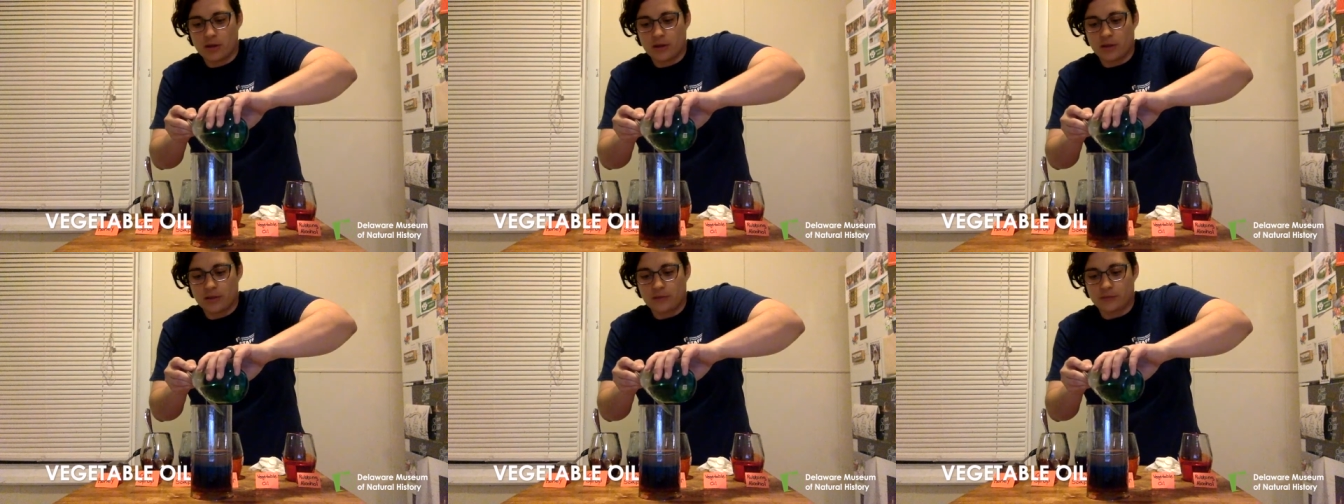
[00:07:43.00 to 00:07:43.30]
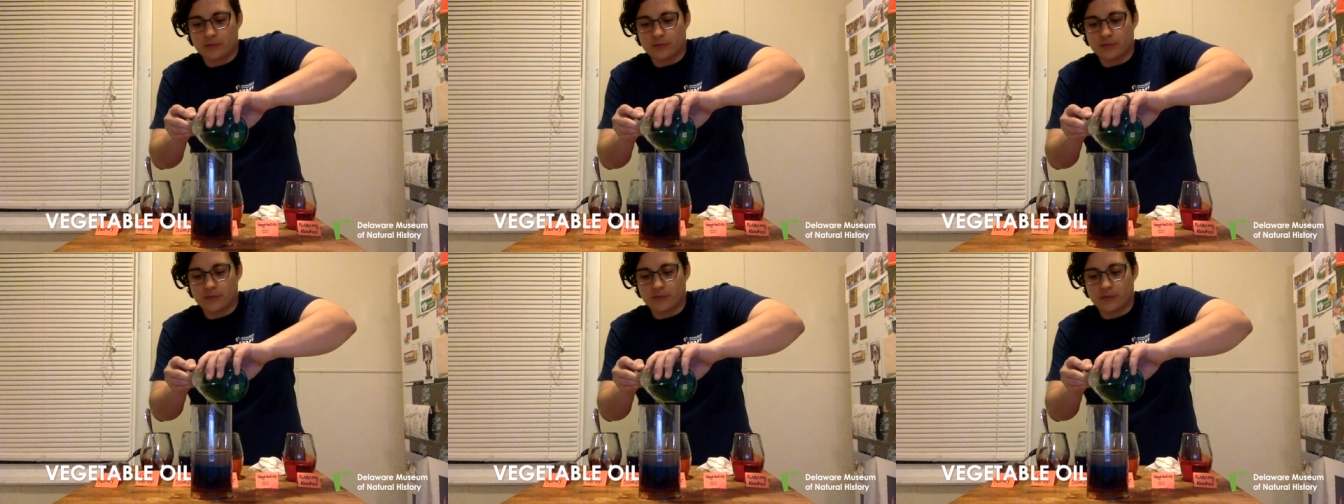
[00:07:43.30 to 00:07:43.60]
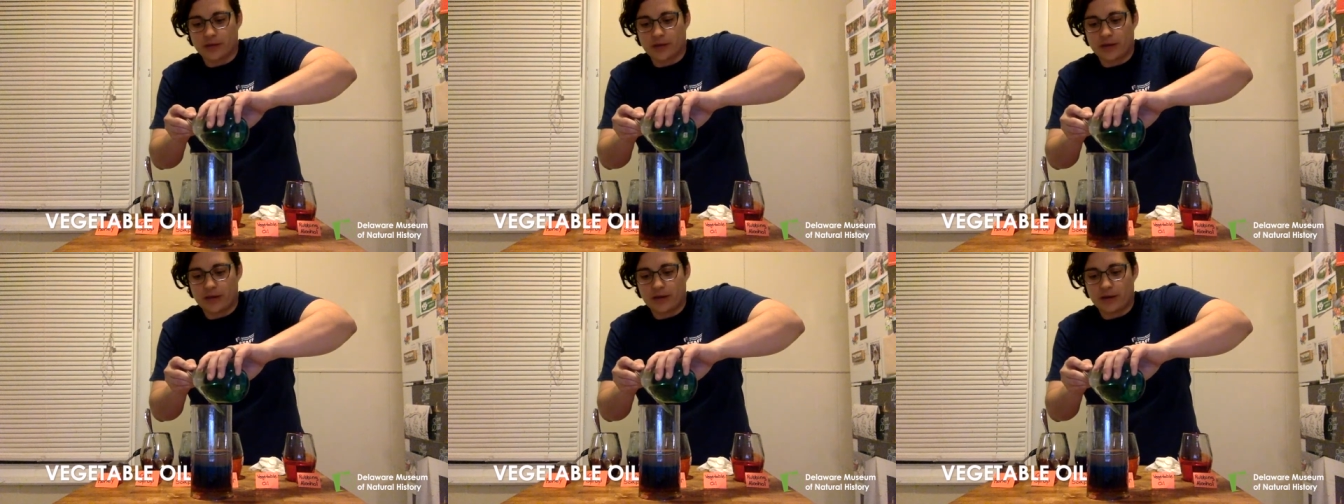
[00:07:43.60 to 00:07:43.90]
That was just what
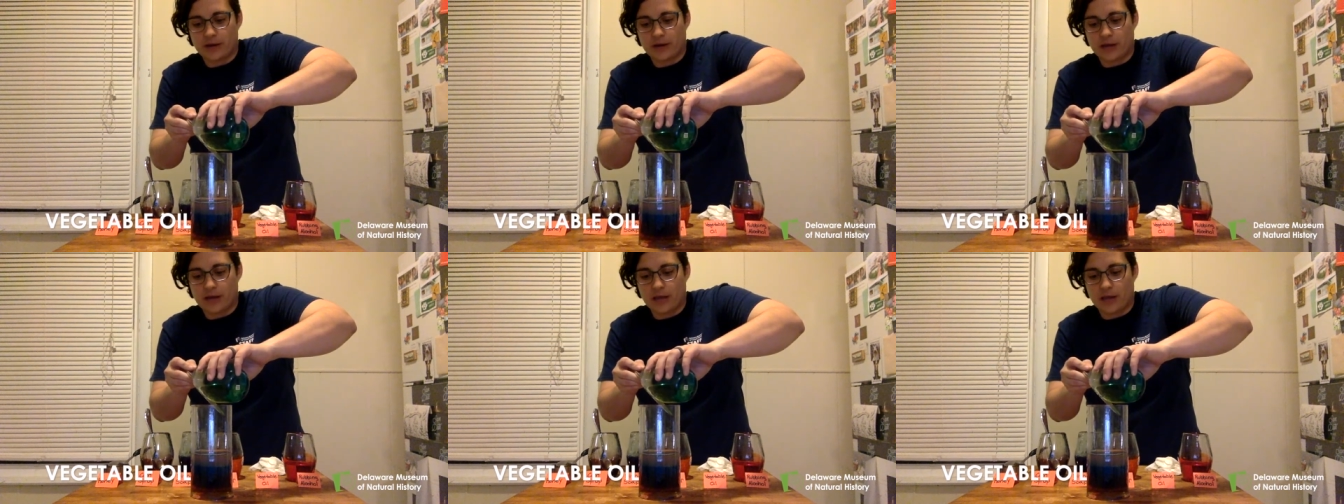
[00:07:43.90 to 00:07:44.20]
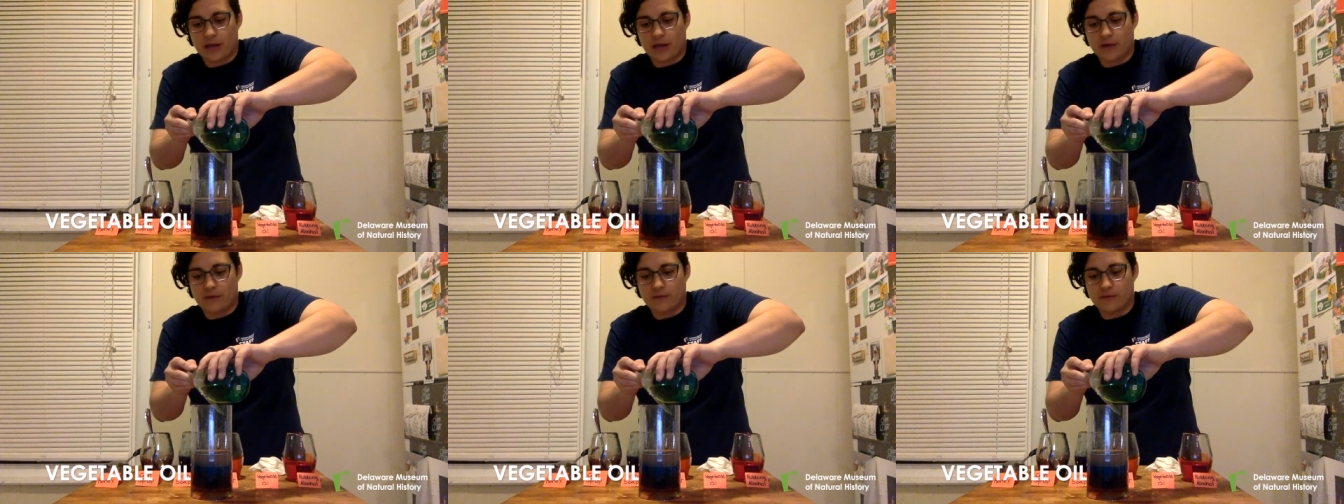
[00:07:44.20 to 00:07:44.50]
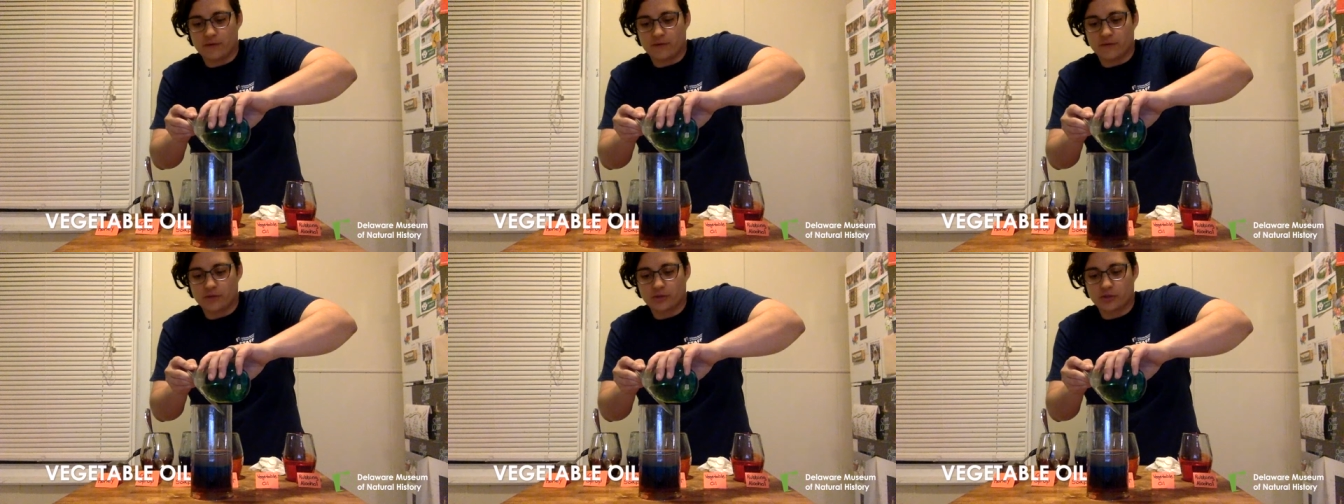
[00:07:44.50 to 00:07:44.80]
I had on hand. If
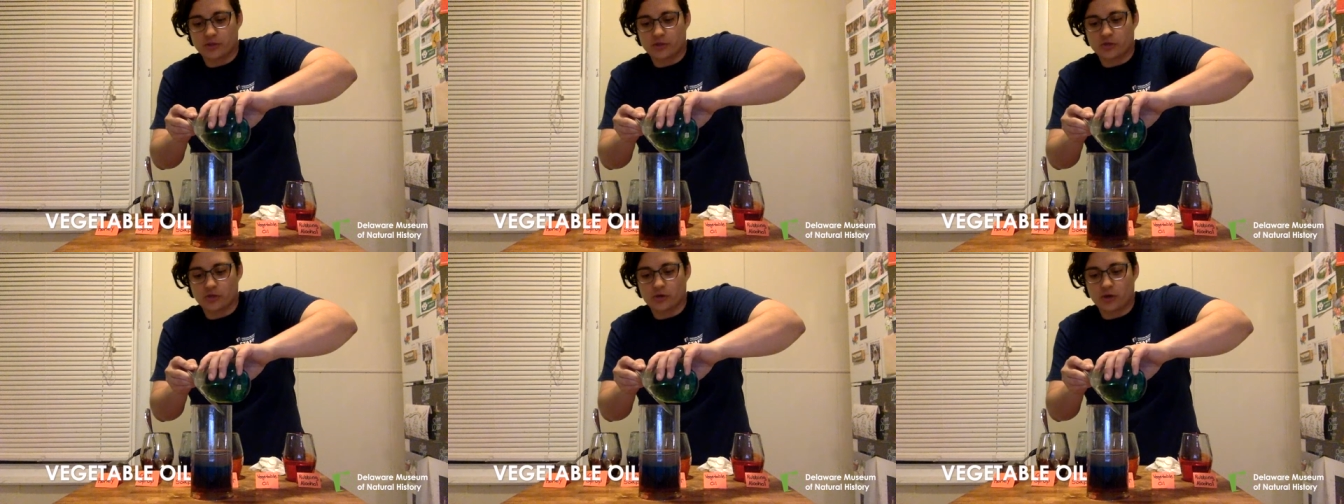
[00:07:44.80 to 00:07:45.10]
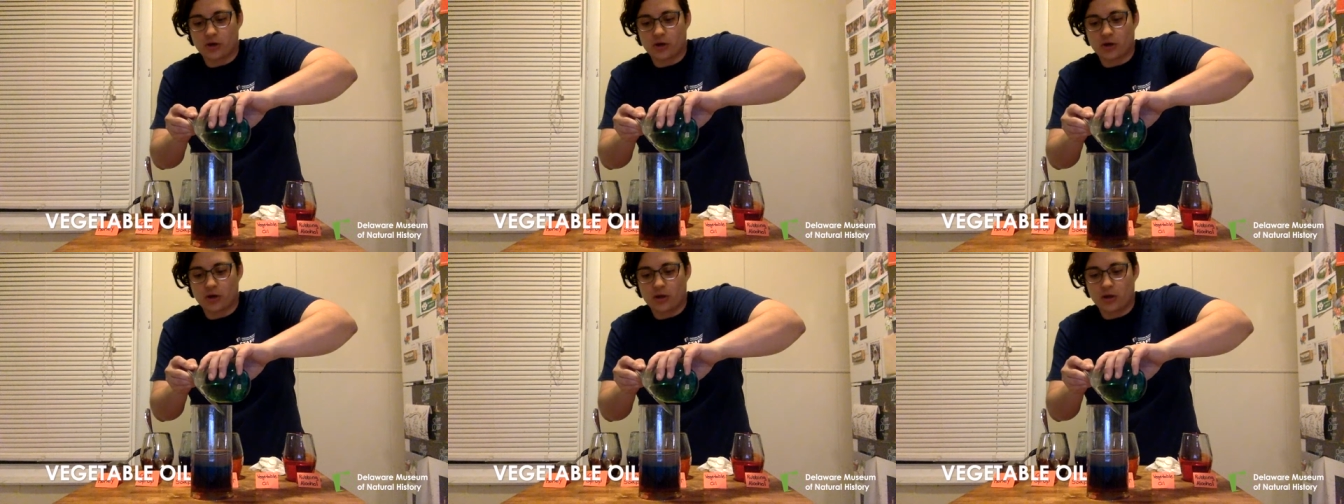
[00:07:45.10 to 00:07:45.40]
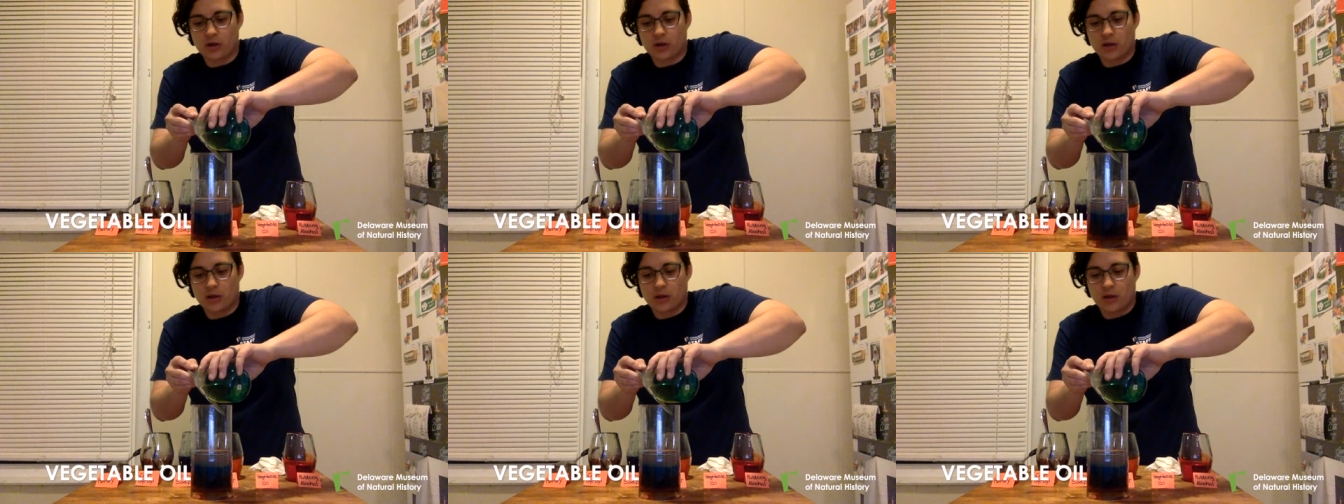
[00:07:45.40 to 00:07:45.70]
you have a
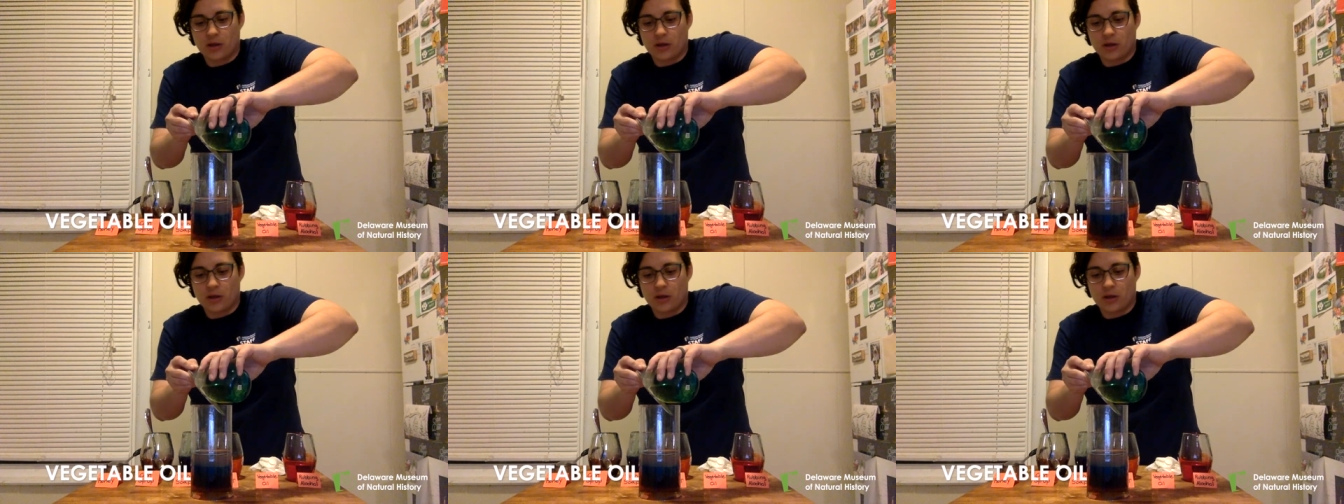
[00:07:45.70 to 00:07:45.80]
straw